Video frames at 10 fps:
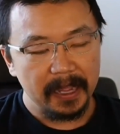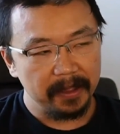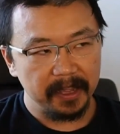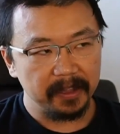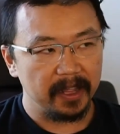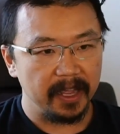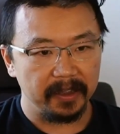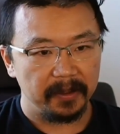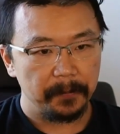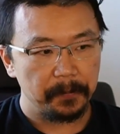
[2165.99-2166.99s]
I think
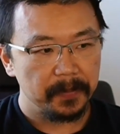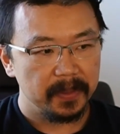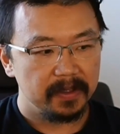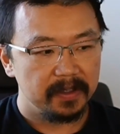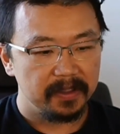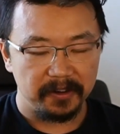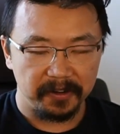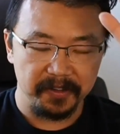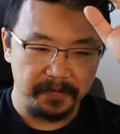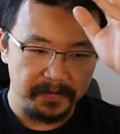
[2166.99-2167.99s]
like
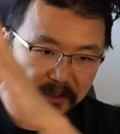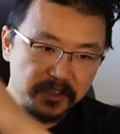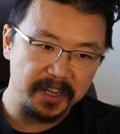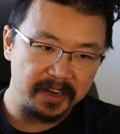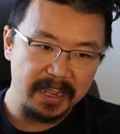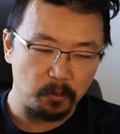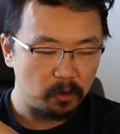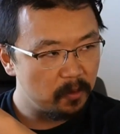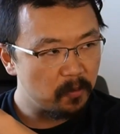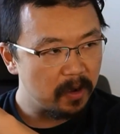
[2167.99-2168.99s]
there's the vision and
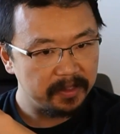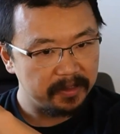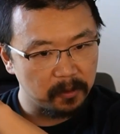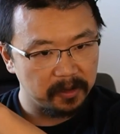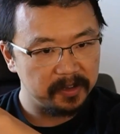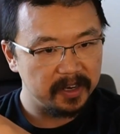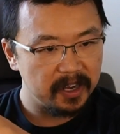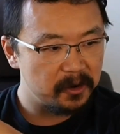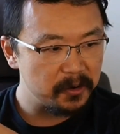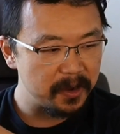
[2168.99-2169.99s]
where you want the world to
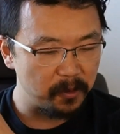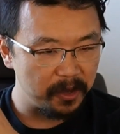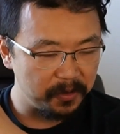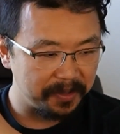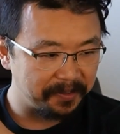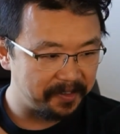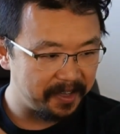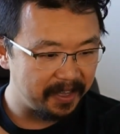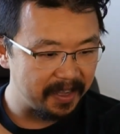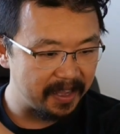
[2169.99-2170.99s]
go and what you can
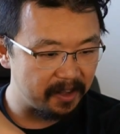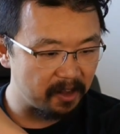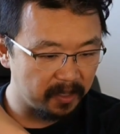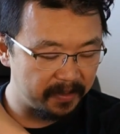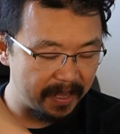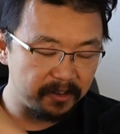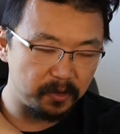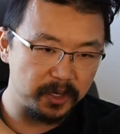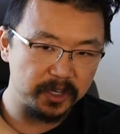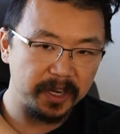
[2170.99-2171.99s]
see and all of that
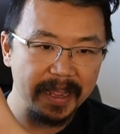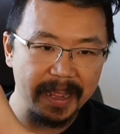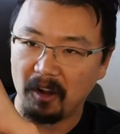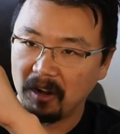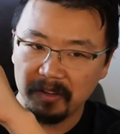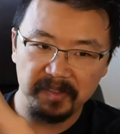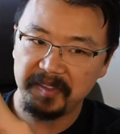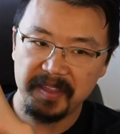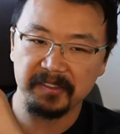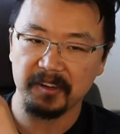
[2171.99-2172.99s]
intuition, and all of the
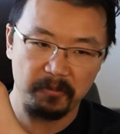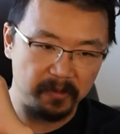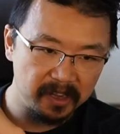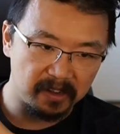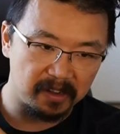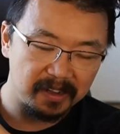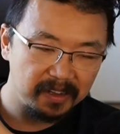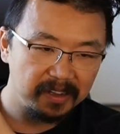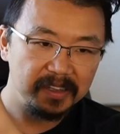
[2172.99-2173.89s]
things are real.